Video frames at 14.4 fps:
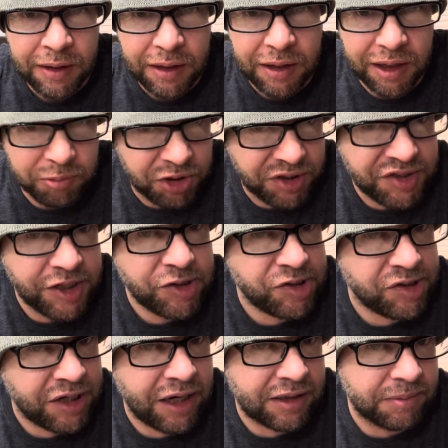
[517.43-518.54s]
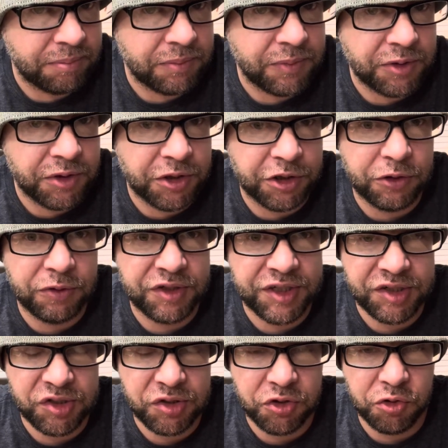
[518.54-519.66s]
But it takes time, it
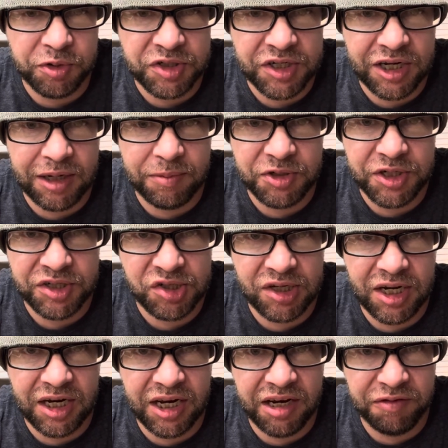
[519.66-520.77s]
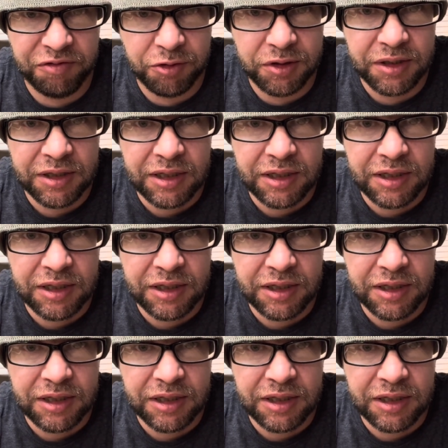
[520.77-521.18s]
takes a little bit of time, it takes a lot of effort,